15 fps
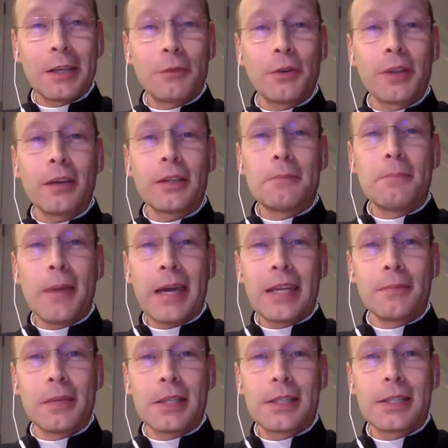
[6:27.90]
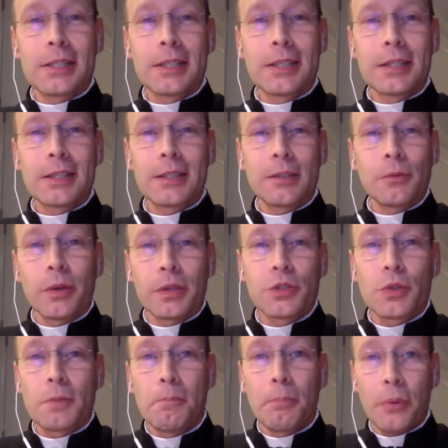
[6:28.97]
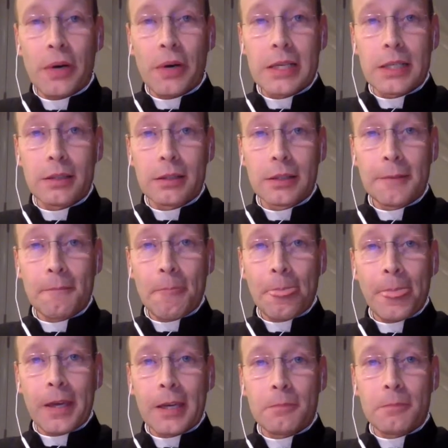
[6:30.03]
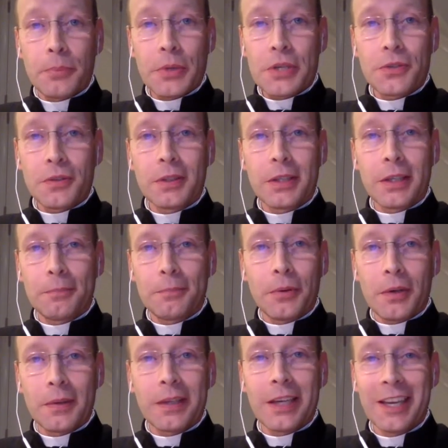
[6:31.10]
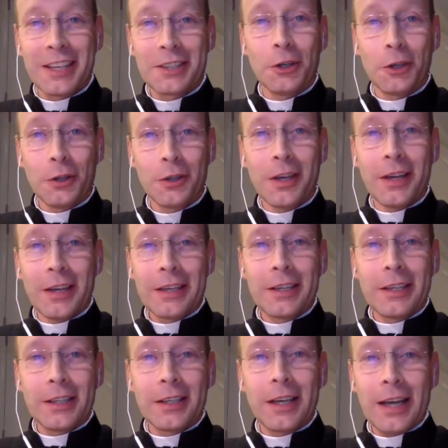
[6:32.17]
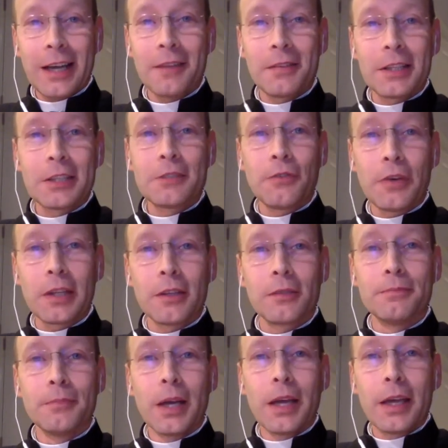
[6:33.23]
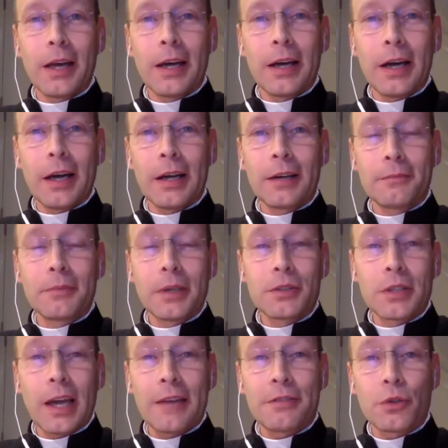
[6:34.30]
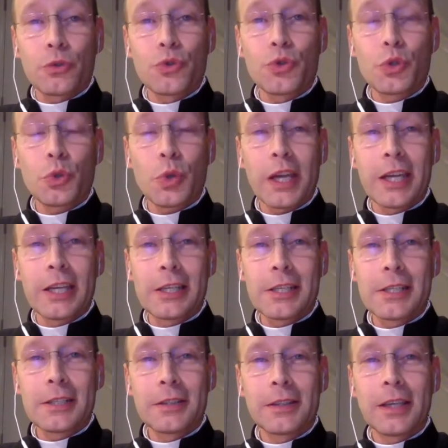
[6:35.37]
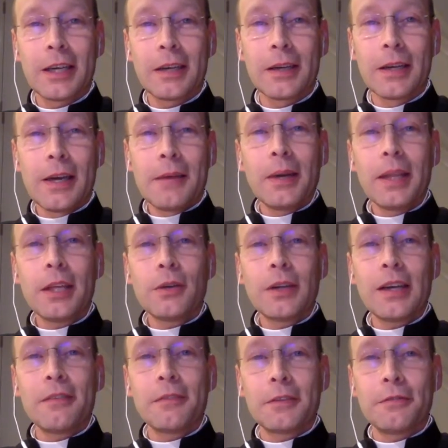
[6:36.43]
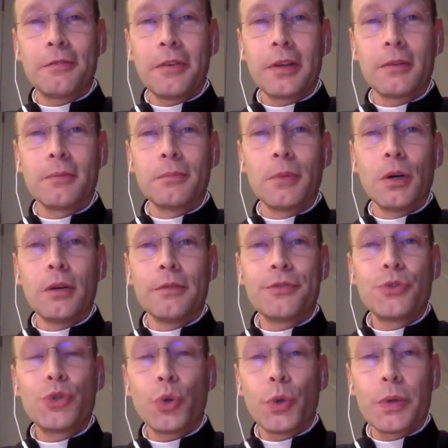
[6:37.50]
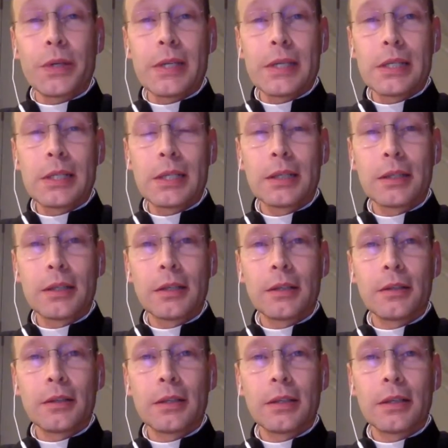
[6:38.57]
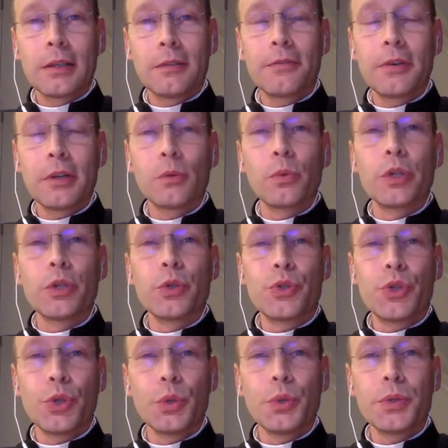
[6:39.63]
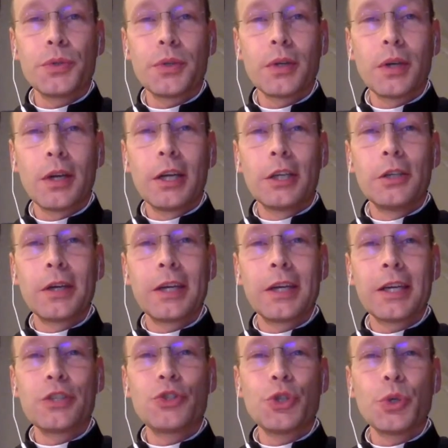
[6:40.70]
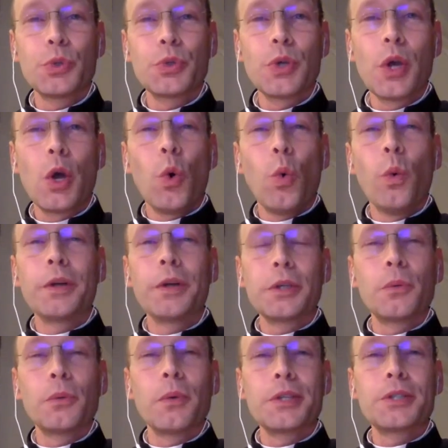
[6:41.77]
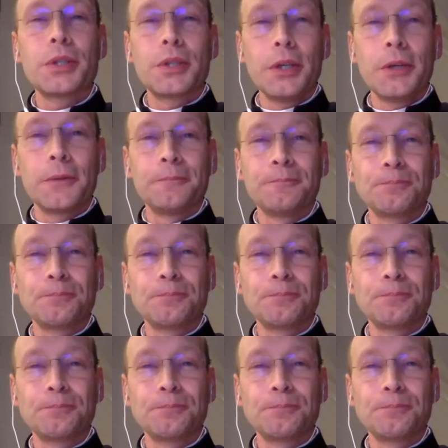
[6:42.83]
without impediments. Someone who's in prison, they probably not, having this freedom because they have constraints. Okay, but then you have the freedom of choice. Freedom when you choose, you can choose what you want to do,